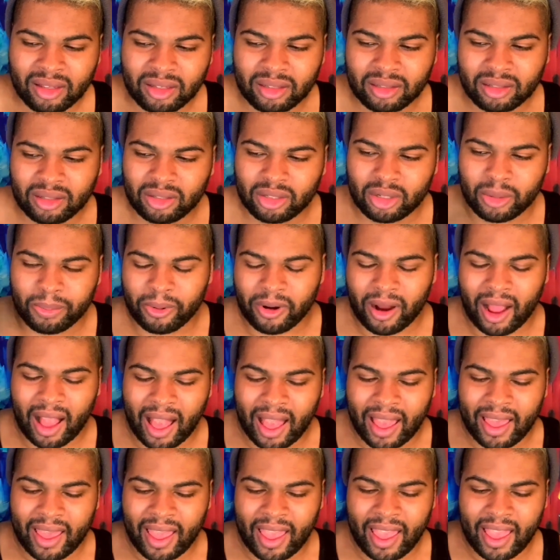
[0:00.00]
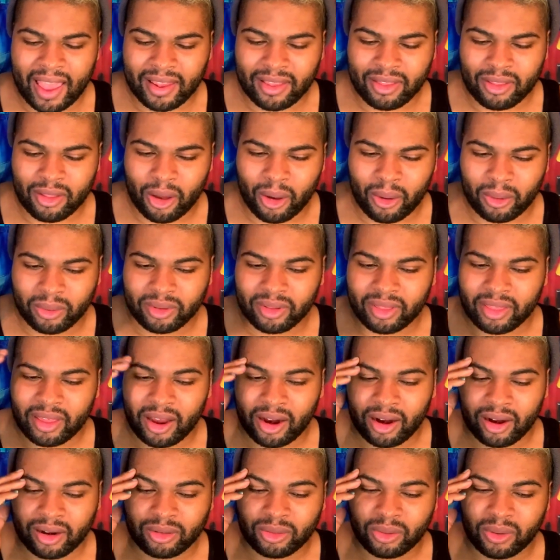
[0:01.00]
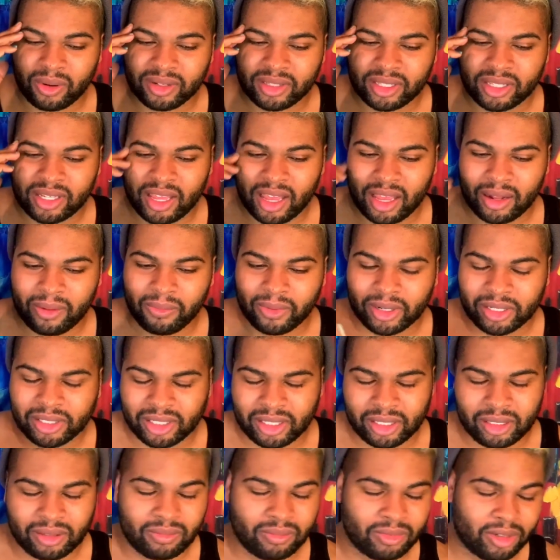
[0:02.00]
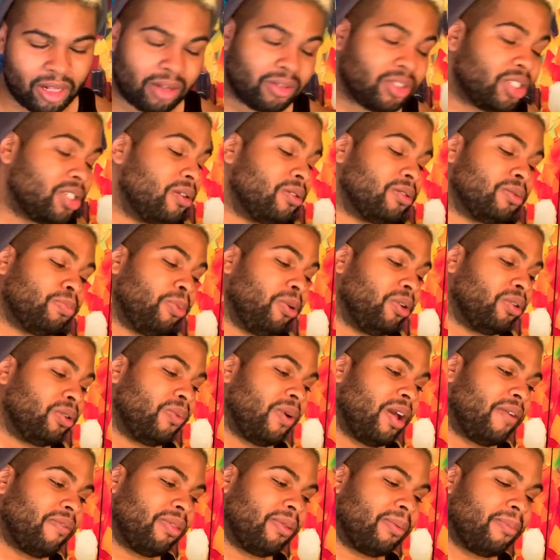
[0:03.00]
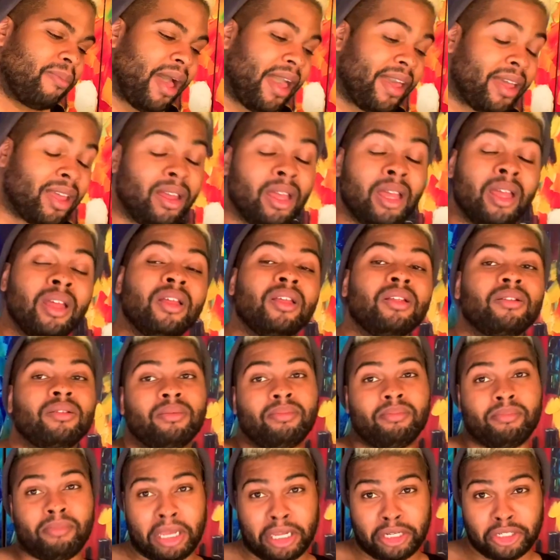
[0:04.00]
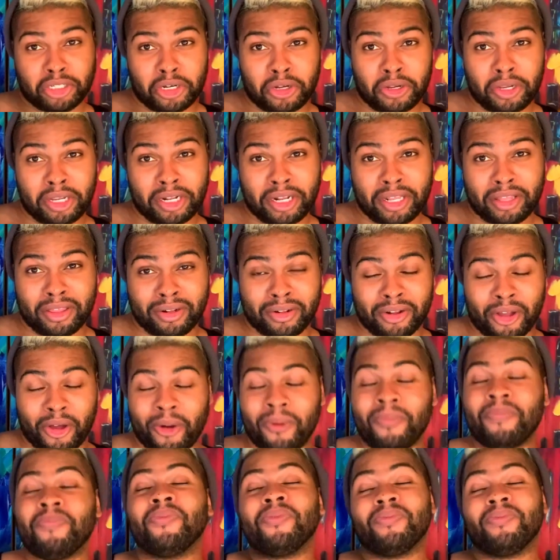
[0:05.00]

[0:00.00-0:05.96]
super high head note there towards the end when she, you know, she was pulled away from the mic. Make sure you can hit the note.